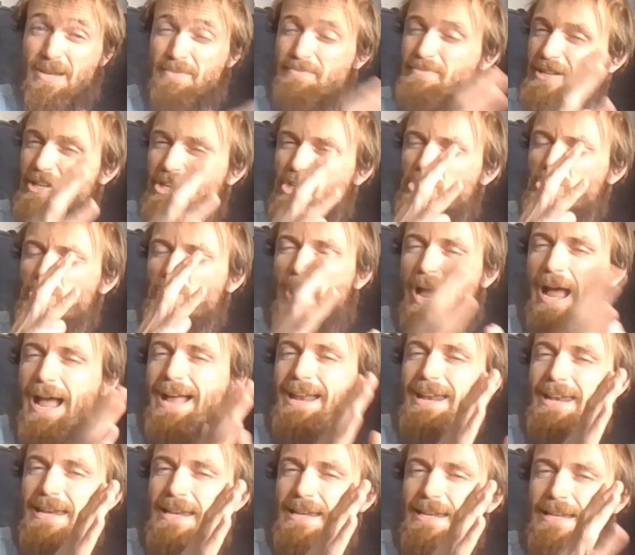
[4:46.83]
because you
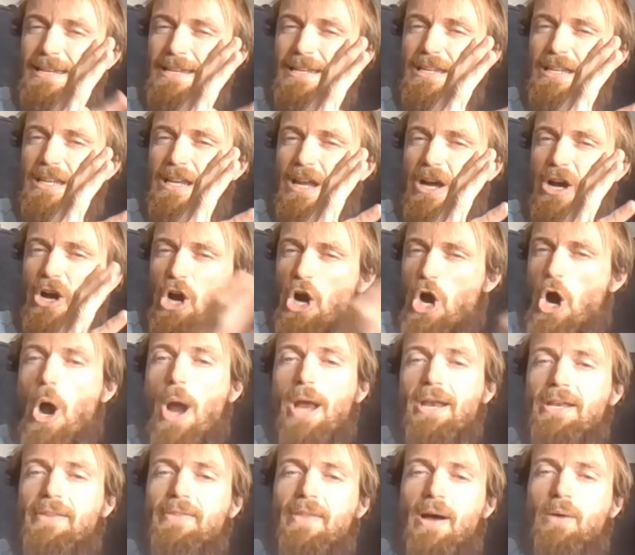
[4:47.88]
can't
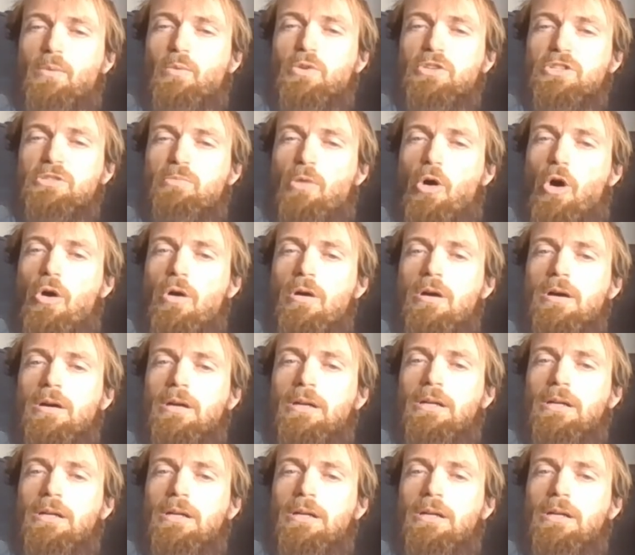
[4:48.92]
hide in that one spot,